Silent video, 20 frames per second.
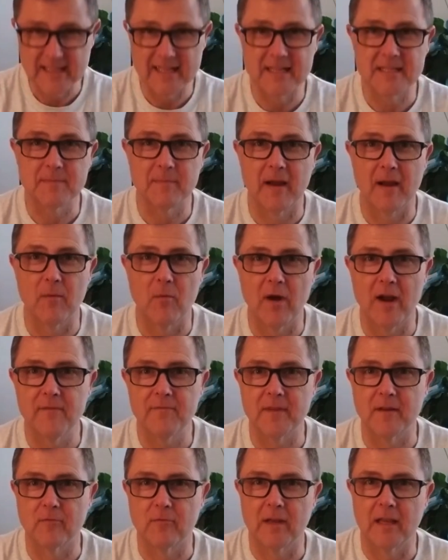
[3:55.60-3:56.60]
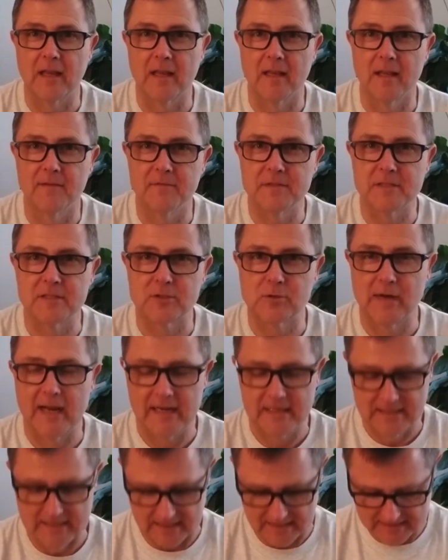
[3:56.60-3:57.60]
it's my wife that really loves the track
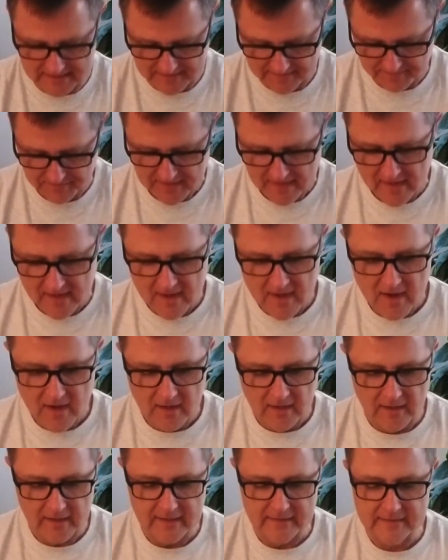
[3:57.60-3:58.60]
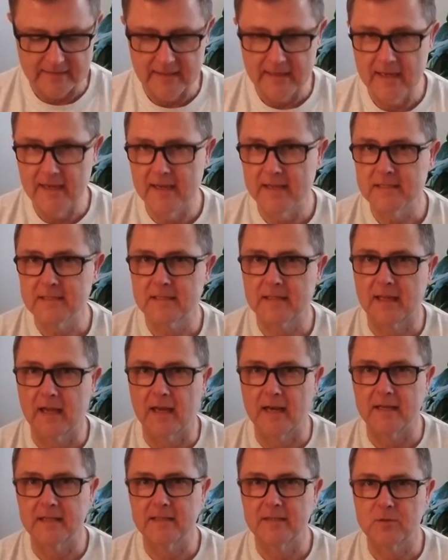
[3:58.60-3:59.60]
sets. Look at this.
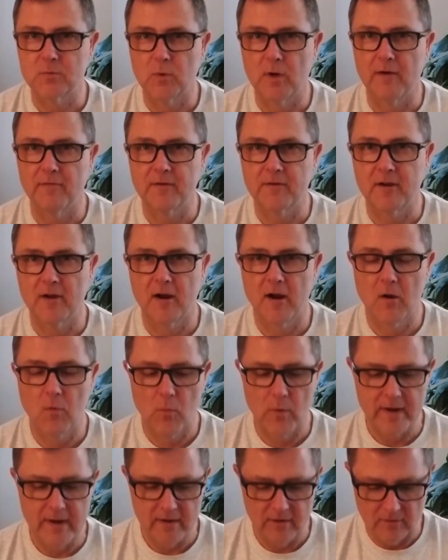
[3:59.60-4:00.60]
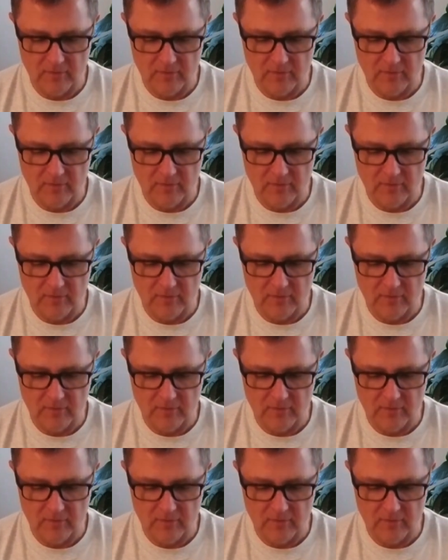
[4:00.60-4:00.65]
Got a 12-car wheel